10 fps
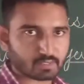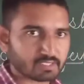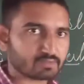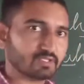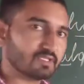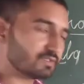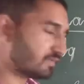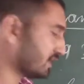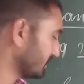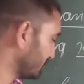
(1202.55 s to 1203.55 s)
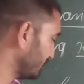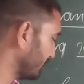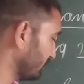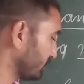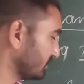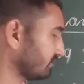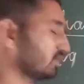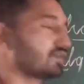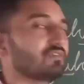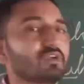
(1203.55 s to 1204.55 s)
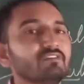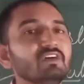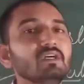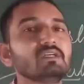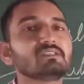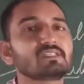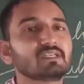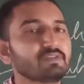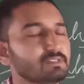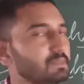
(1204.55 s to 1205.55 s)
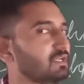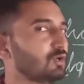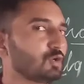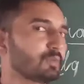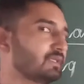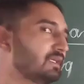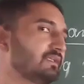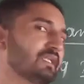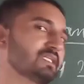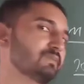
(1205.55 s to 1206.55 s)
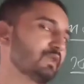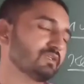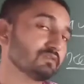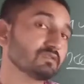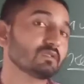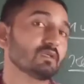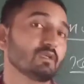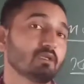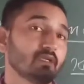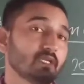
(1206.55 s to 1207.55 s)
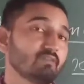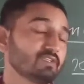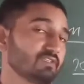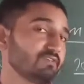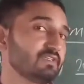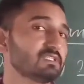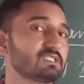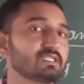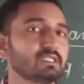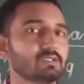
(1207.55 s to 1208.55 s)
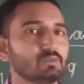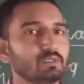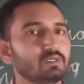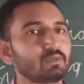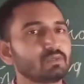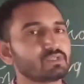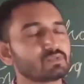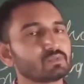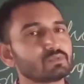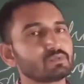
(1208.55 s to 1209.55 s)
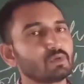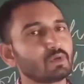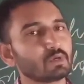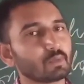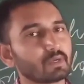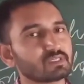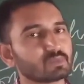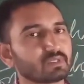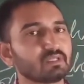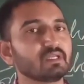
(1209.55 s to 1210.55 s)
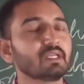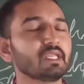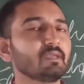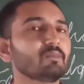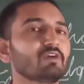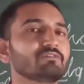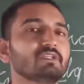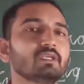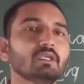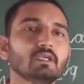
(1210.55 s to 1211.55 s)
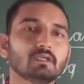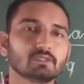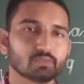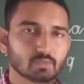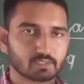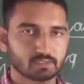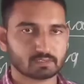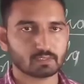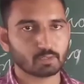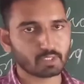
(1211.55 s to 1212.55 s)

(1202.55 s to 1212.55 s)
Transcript: Okay, so in this way you can say that he was the follower of Safism, and along with that the next point is he was the first Indian ruler who issued gold coins with the name of the rulers.